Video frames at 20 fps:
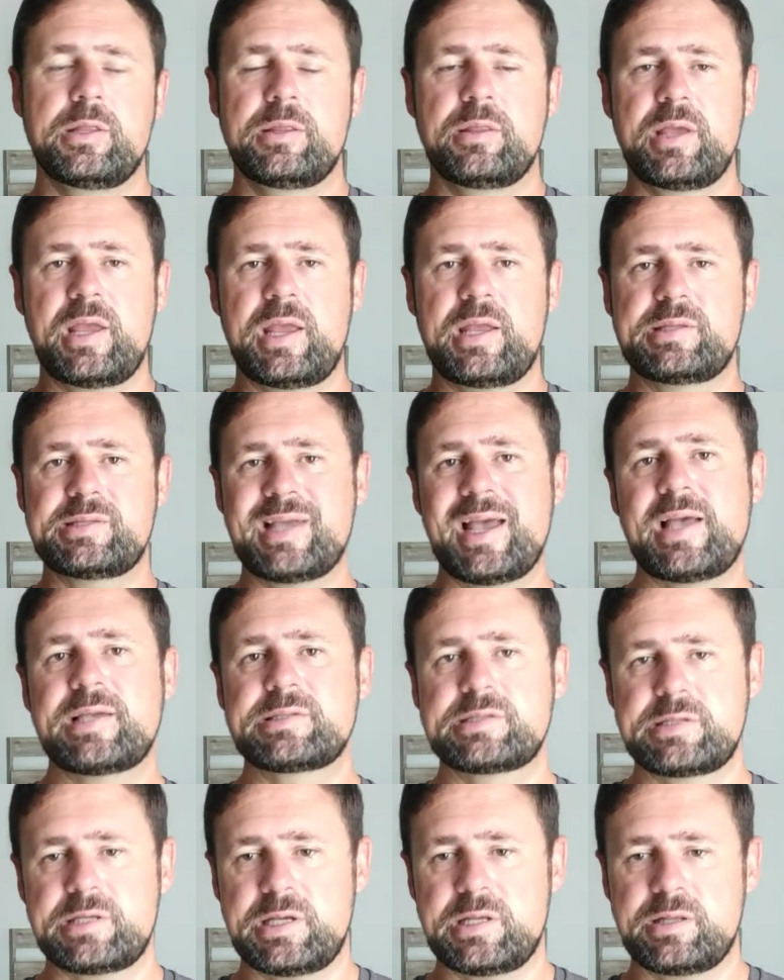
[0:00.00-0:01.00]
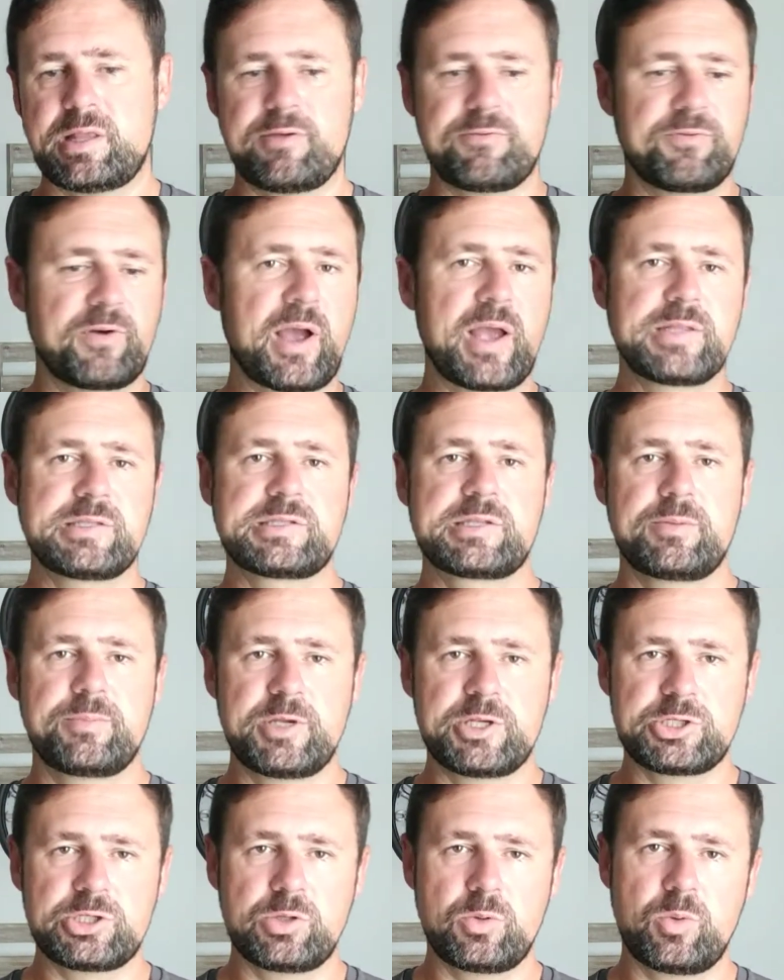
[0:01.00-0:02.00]
They test it, they find
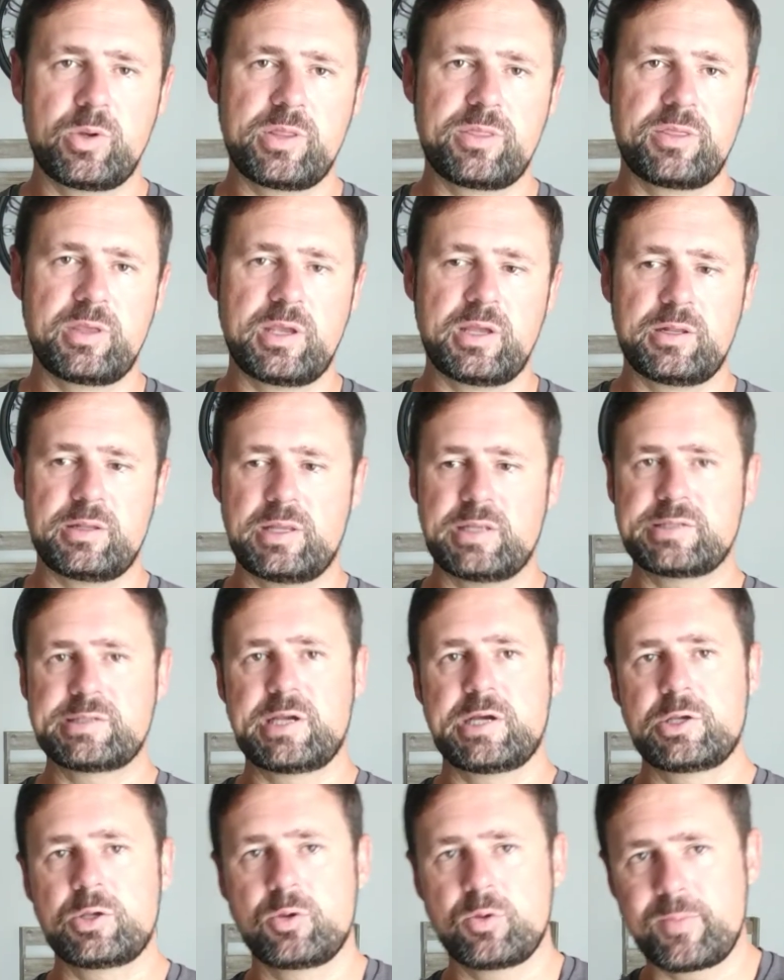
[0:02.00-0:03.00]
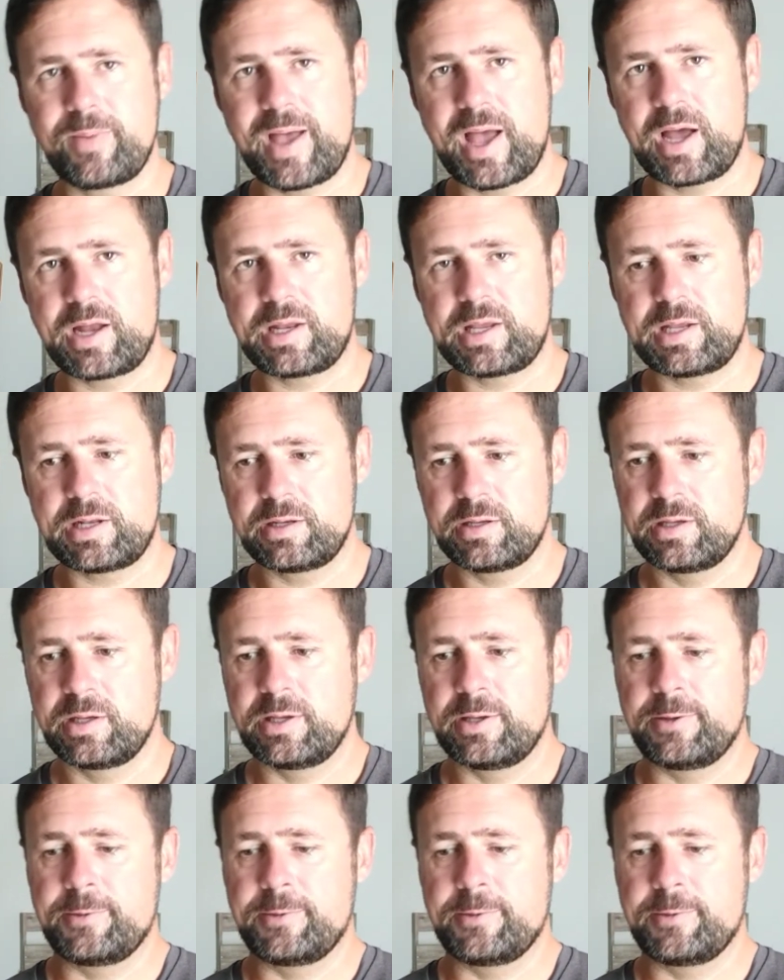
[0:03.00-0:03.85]
some issue with it, they tell you about it.